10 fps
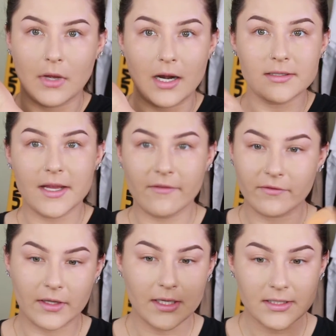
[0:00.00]
Honestly, I
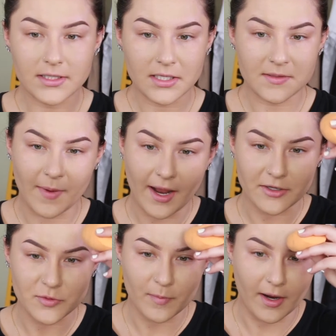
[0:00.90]
feel like it does
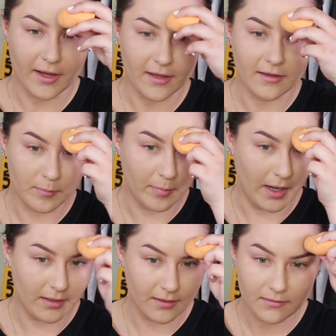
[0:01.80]
match my
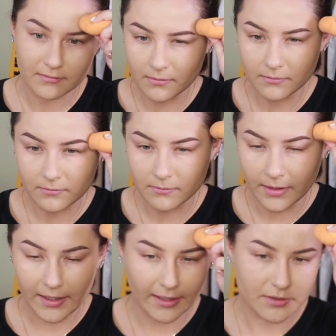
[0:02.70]
body.
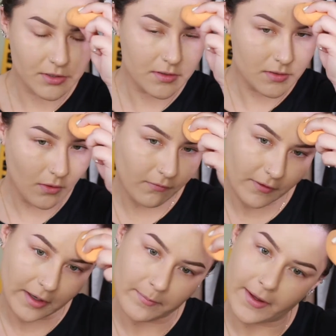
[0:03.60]
My neck is just so
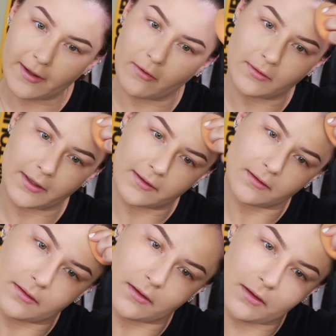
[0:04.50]
freaking pale, like,
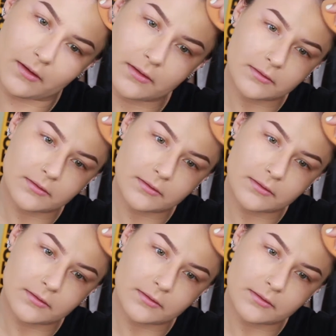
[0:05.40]
ugh.